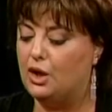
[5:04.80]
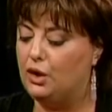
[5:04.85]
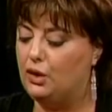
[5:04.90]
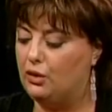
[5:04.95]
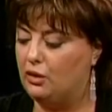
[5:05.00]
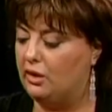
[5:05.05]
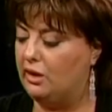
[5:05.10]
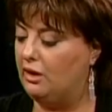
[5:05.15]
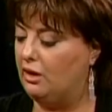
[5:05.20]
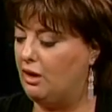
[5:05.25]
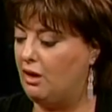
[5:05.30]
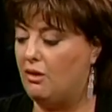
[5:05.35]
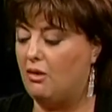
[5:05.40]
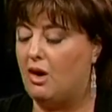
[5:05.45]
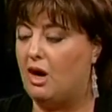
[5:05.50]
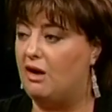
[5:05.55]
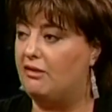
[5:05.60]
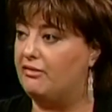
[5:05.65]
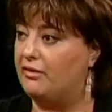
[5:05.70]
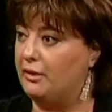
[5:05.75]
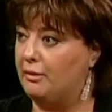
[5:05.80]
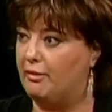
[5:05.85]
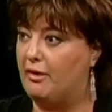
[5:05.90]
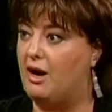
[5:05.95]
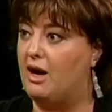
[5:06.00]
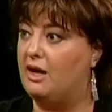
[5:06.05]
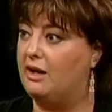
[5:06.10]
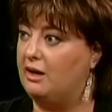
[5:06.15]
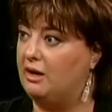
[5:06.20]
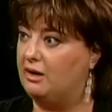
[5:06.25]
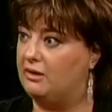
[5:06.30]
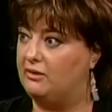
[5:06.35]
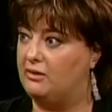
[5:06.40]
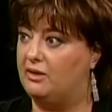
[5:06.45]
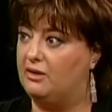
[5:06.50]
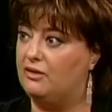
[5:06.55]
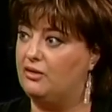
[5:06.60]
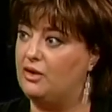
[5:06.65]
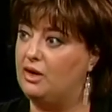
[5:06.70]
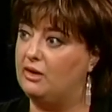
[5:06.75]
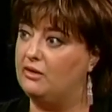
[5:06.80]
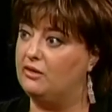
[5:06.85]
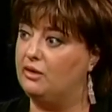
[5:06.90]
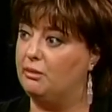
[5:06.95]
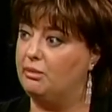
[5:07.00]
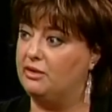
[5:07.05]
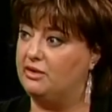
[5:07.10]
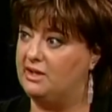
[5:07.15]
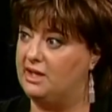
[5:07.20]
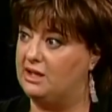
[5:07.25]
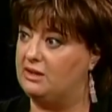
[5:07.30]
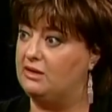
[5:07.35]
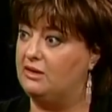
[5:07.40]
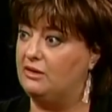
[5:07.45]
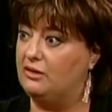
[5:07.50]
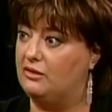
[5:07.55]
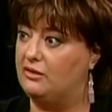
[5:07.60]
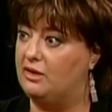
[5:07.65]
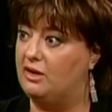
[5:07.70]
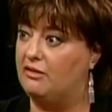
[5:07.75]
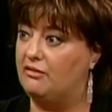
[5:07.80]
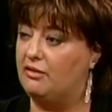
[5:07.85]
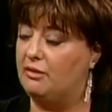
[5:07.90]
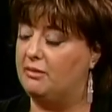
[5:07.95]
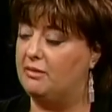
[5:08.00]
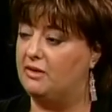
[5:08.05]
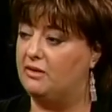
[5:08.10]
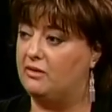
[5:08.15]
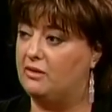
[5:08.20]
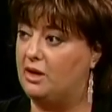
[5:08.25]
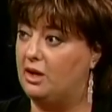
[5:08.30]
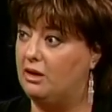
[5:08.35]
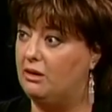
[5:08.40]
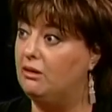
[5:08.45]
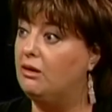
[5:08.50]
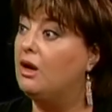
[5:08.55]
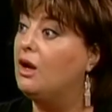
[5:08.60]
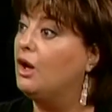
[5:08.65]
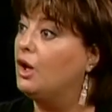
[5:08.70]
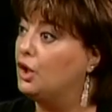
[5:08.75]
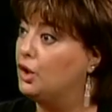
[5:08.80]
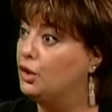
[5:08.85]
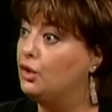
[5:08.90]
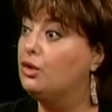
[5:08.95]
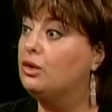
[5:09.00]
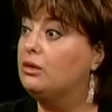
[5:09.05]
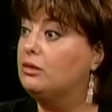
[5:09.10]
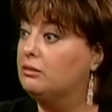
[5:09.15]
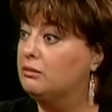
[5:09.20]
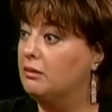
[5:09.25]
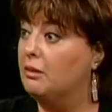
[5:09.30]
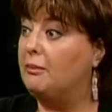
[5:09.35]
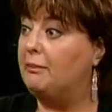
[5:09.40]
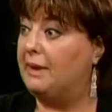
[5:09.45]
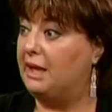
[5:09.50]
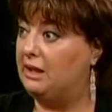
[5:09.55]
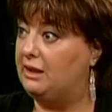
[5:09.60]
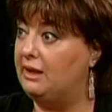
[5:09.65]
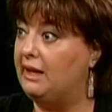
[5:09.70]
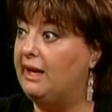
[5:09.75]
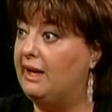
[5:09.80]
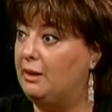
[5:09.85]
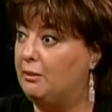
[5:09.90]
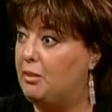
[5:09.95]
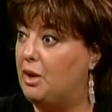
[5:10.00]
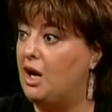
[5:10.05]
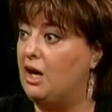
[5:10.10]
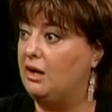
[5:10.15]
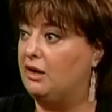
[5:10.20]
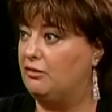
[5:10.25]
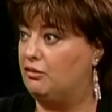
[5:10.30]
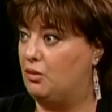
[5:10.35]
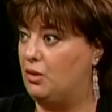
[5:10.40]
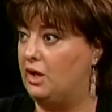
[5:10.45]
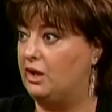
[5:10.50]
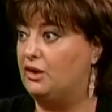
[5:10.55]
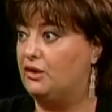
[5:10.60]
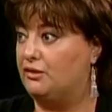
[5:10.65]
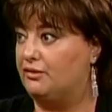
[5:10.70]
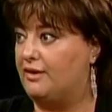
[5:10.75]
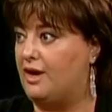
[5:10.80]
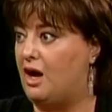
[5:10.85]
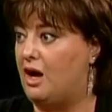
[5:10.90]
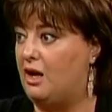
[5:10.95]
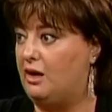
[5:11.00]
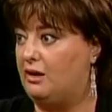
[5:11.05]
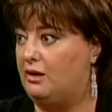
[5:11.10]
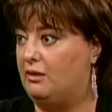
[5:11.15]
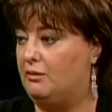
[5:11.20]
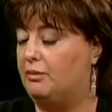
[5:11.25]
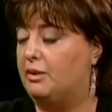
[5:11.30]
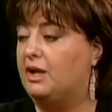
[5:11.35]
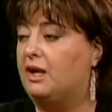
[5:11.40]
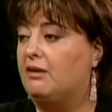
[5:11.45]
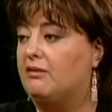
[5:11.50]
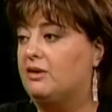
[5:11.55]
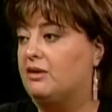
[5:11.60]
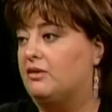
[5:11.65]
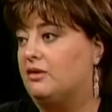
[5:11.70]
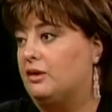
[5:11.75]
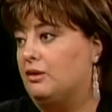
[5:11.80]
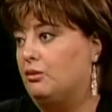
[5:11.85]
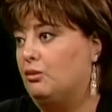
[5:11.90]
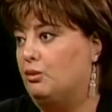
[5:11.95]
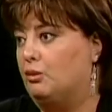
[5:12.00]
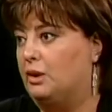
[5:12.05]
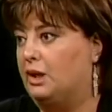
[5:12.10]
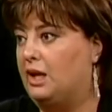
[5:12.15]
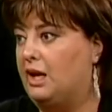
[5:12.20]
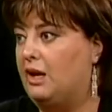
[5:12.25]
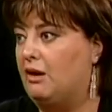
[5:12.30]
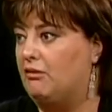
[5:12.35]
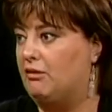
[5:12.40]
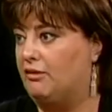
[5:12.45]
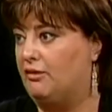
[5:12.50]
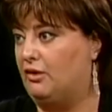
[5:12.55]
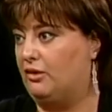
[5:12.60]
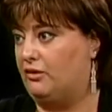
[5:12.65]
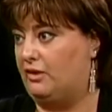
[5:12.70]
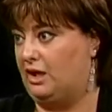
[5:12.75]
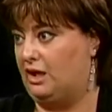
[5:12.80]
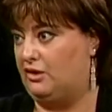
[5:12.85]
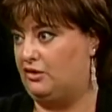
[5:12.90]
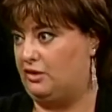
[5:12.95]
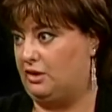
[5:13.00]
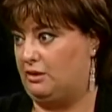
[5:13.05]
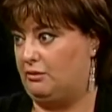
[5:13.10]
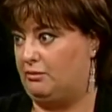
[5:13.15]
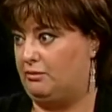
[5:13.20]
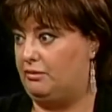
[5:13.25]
you can go off the product, and as long as you're protecting yourself from the sun, you'll maintain part of what you've gotten. But obviously, we can't reverse aging.